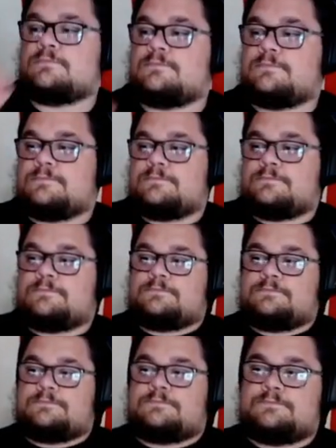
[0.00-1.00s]

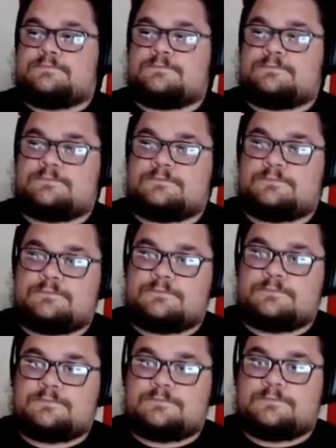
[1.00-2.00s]

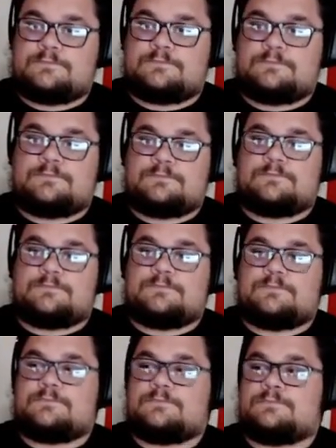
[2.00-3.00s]

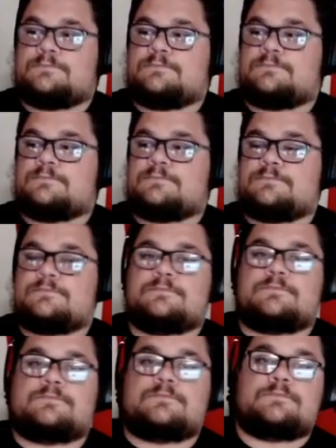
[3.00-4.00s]

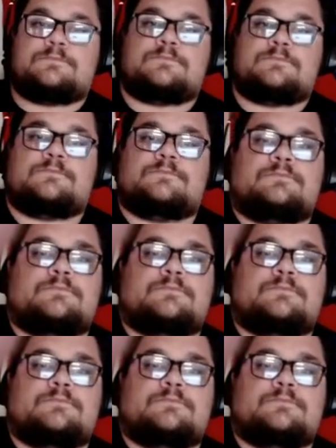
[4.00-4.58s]
No words are spoken by the person on screen.